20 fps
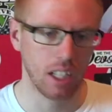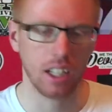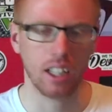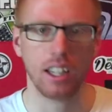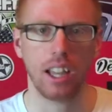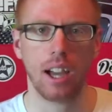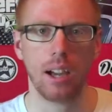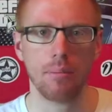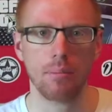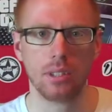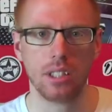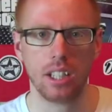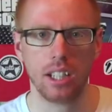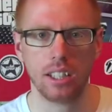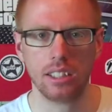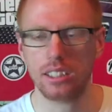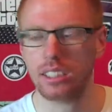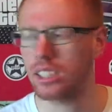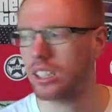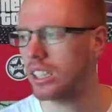the
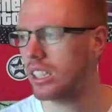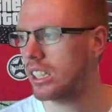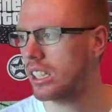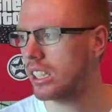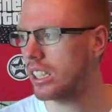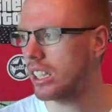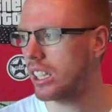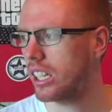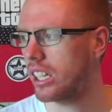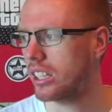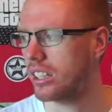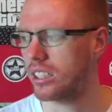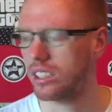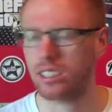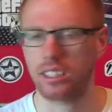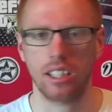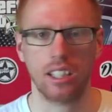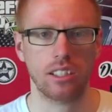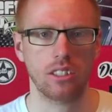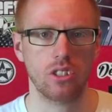habitat, in the
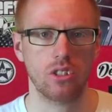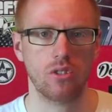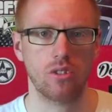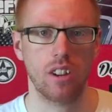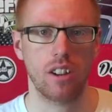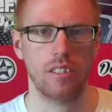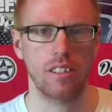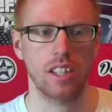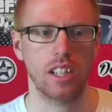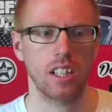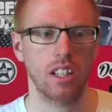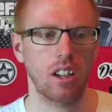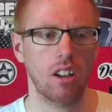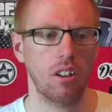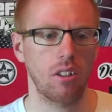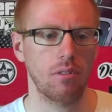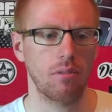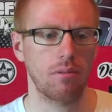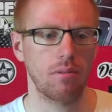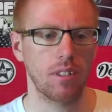sanctuary
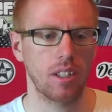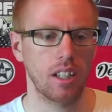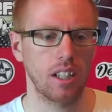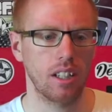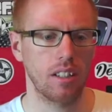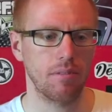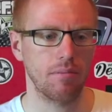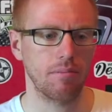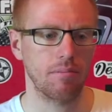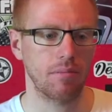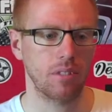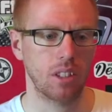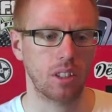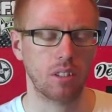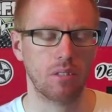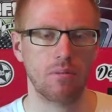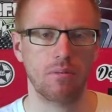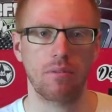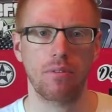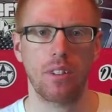of the
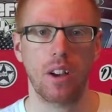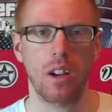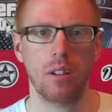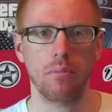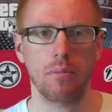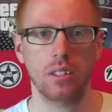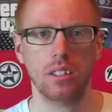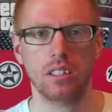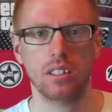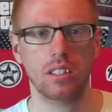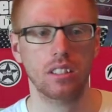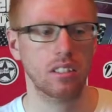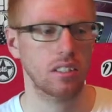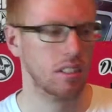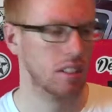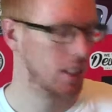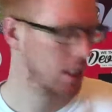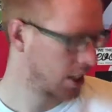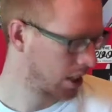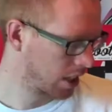confinement.
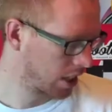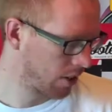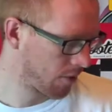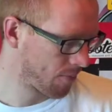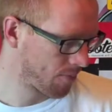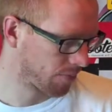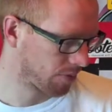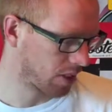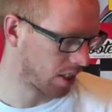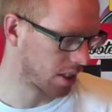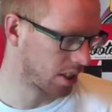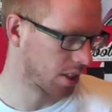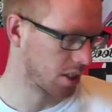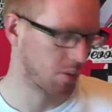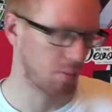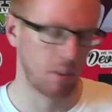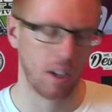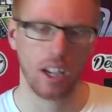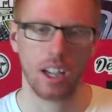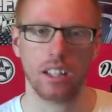This
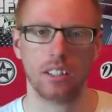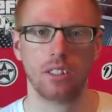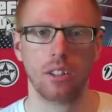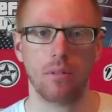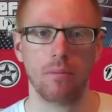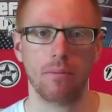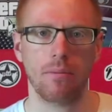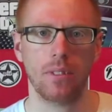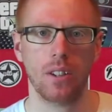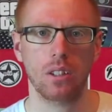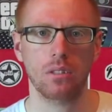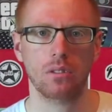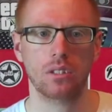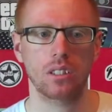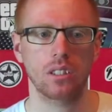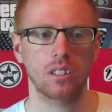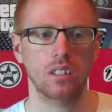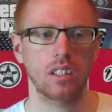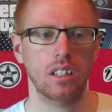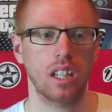is where Tom
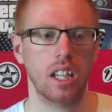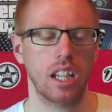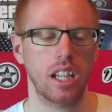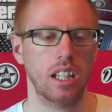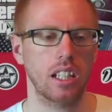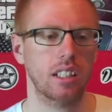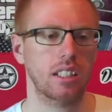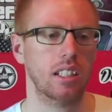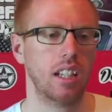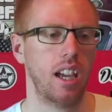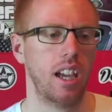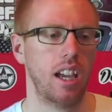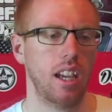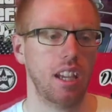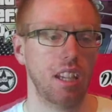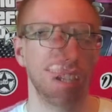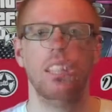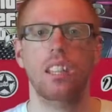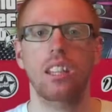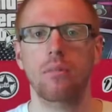Felton is
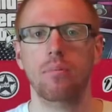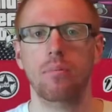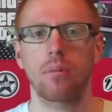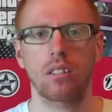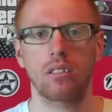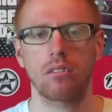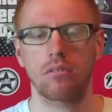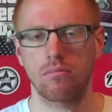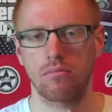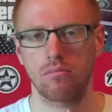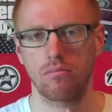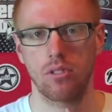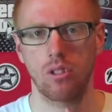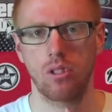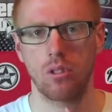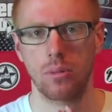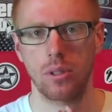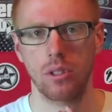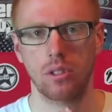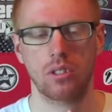a keeper,
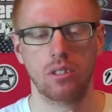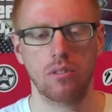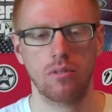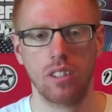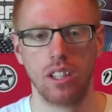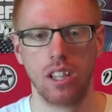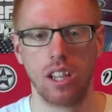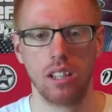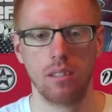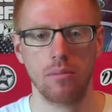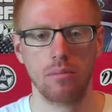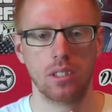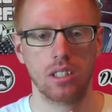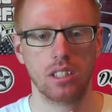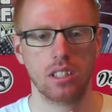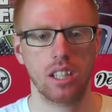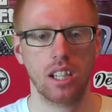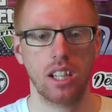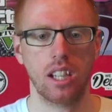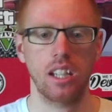almost, of the
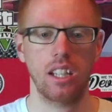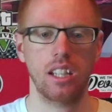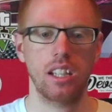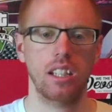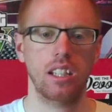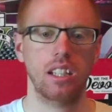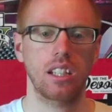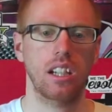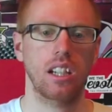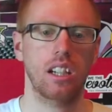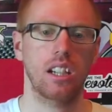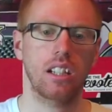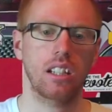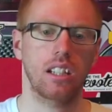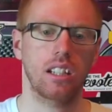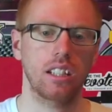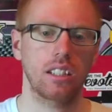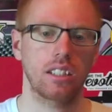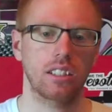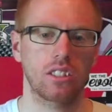apes. He
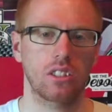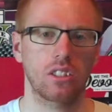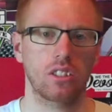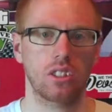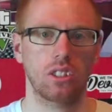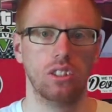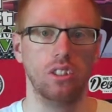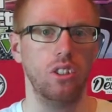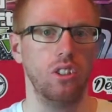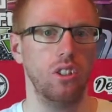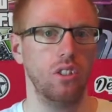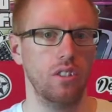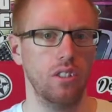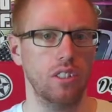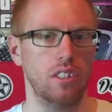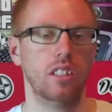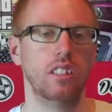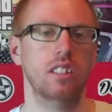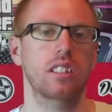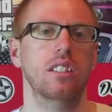is the
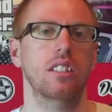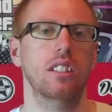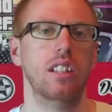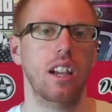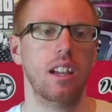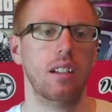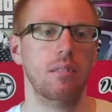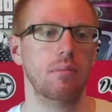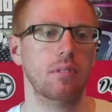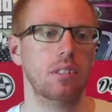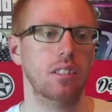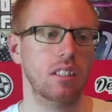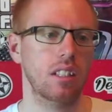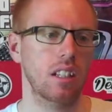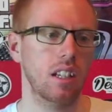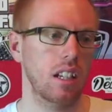security to the apes,